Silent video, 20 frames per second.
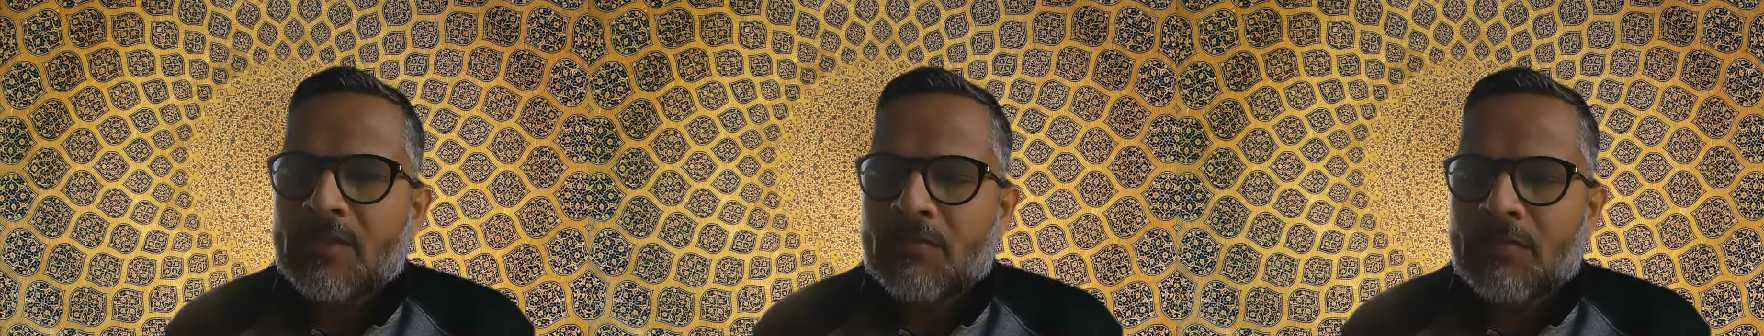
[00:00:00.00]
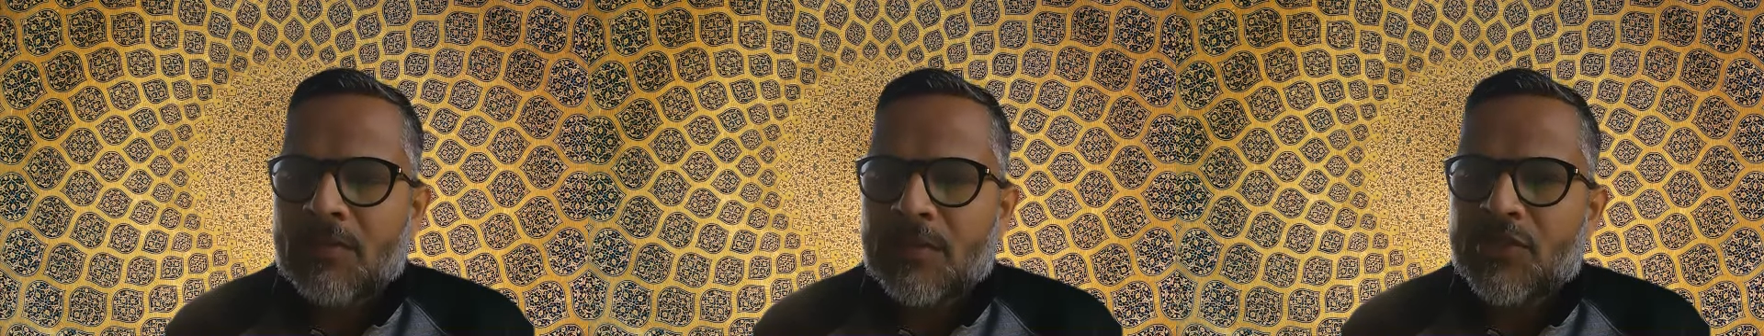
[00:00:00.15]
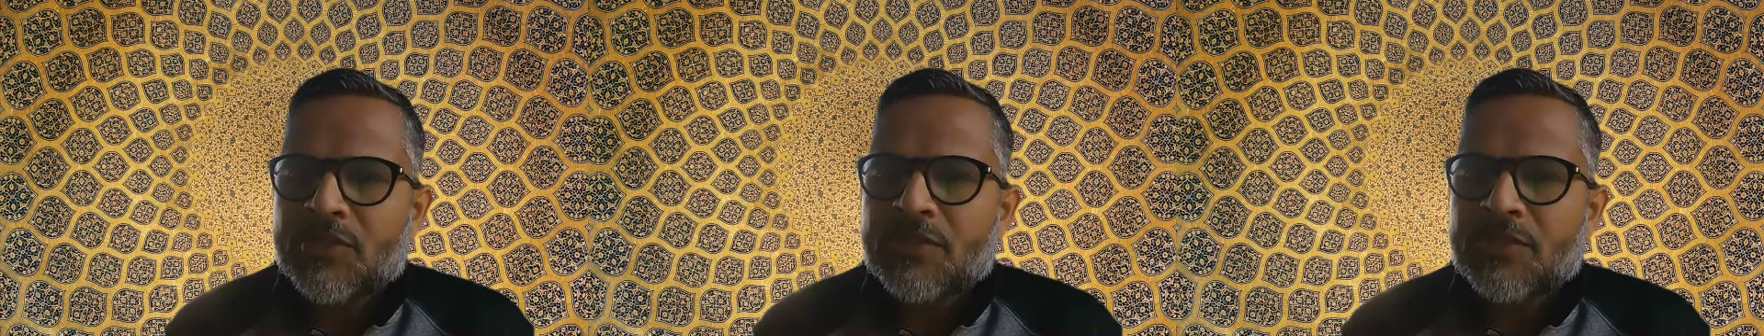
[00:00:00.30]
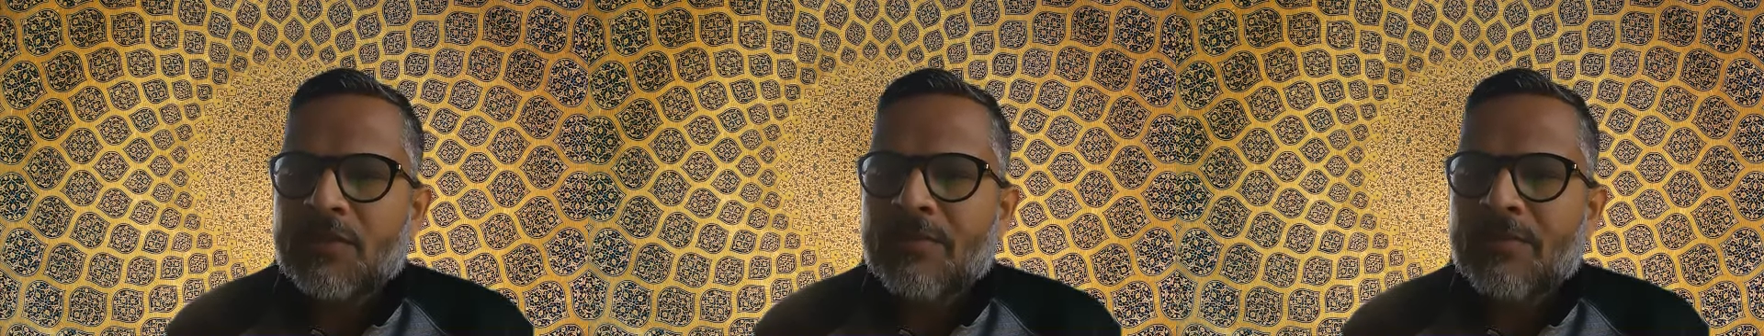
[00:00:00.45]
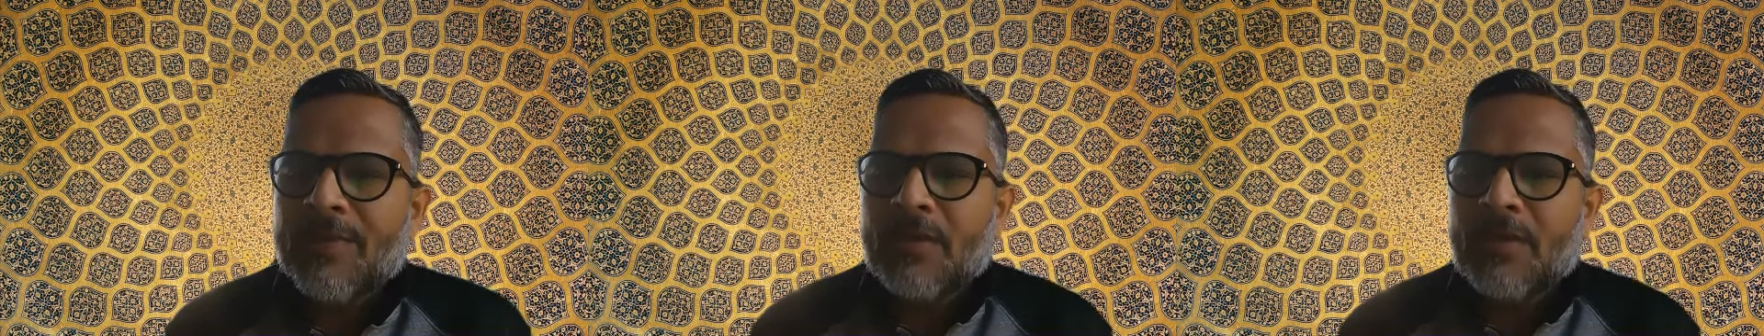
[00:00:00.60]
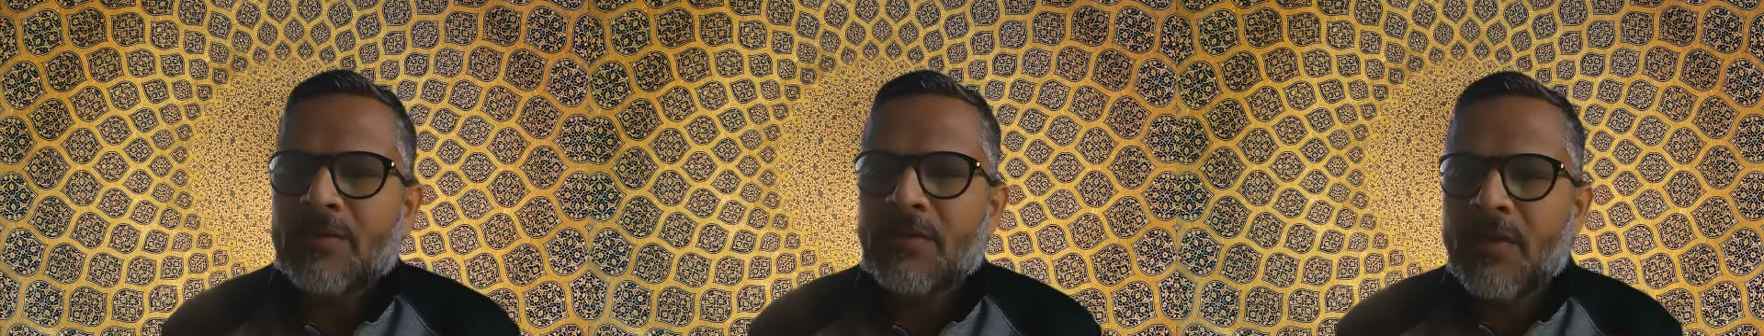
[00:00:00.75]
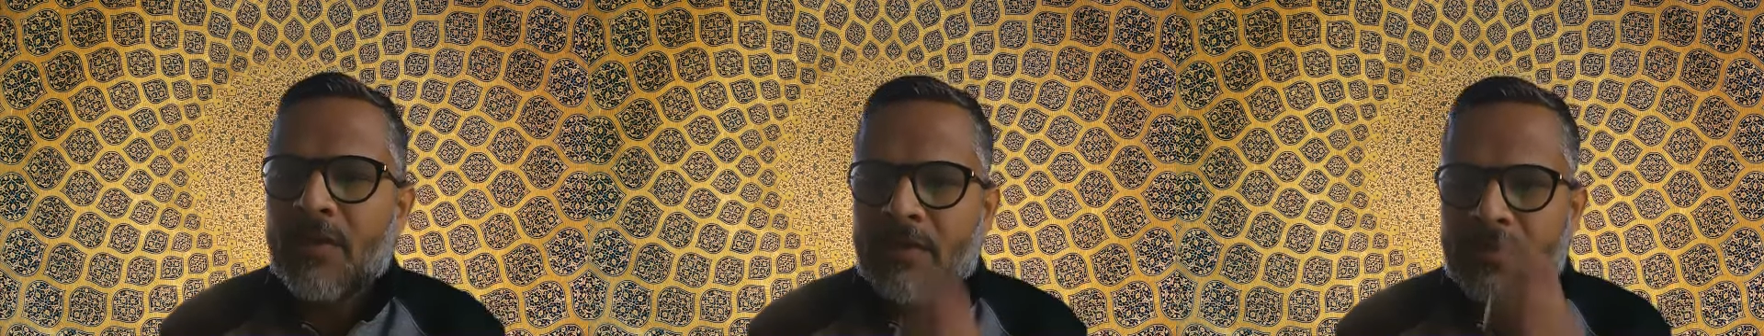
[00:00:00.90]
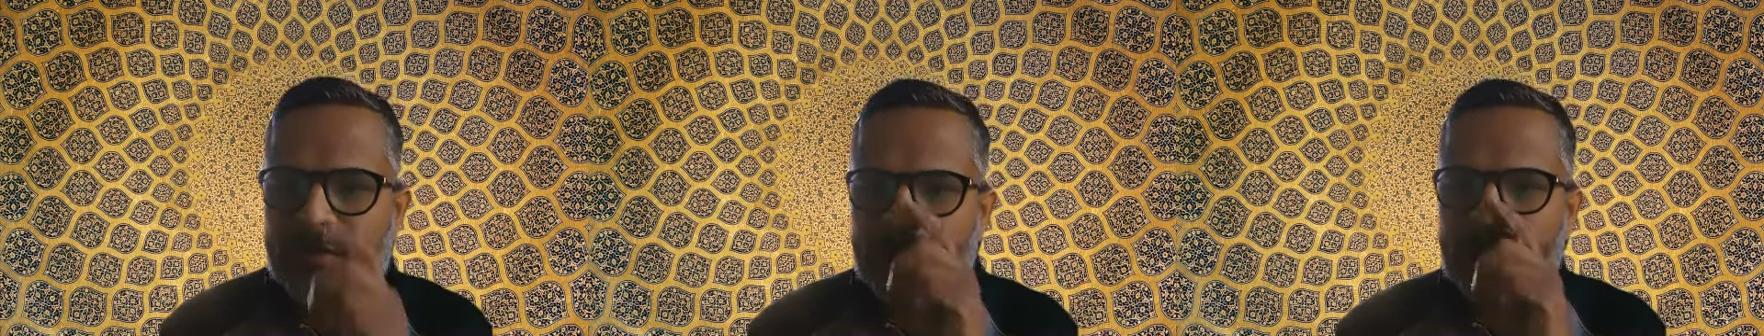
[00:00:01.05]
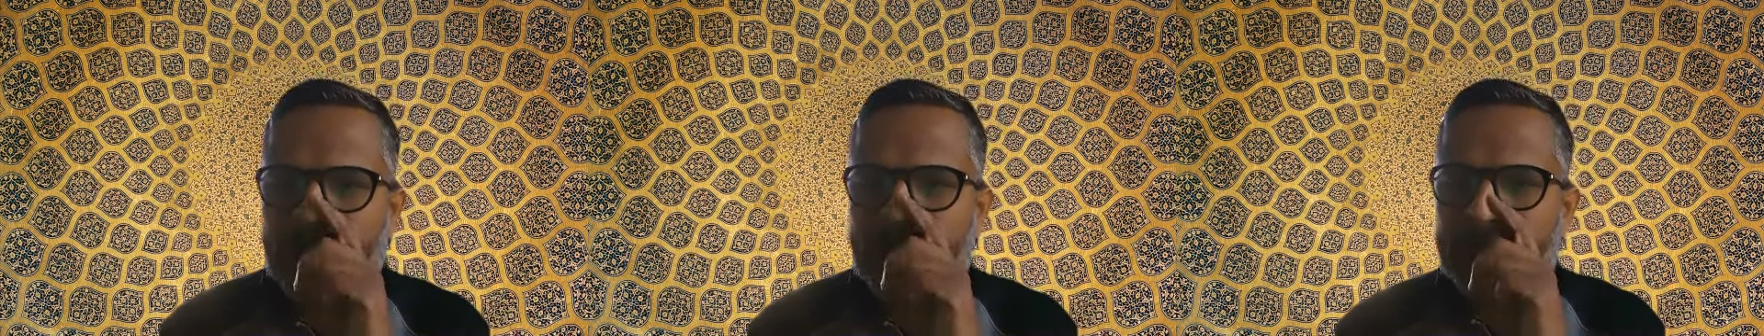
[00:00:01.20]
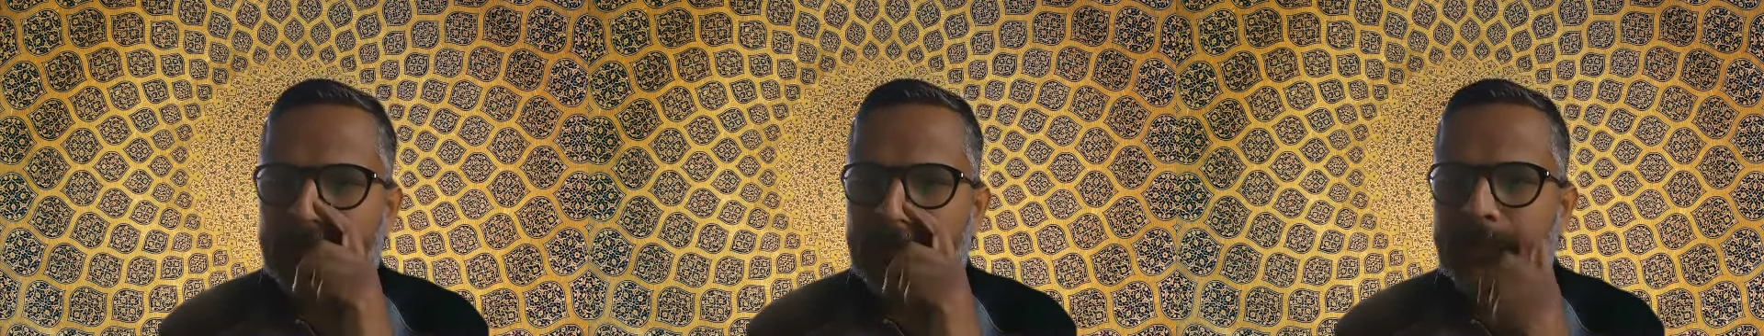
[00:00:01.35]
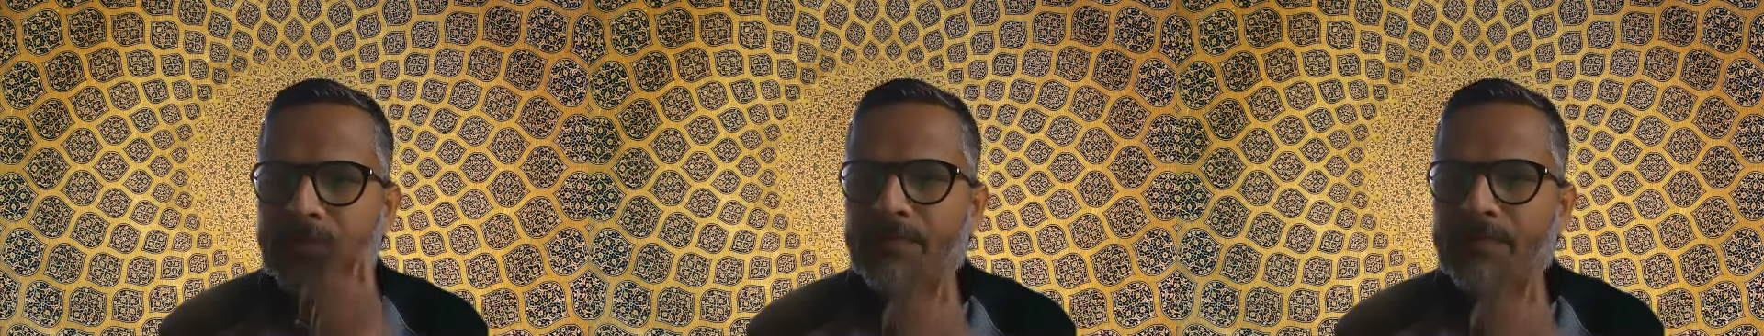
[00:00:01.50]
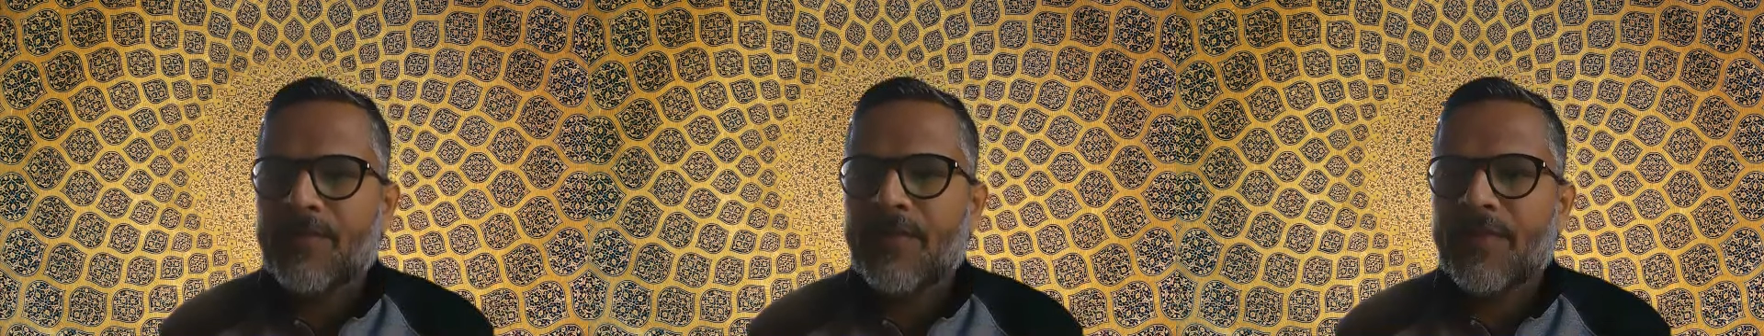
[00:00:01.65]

question about dhikr.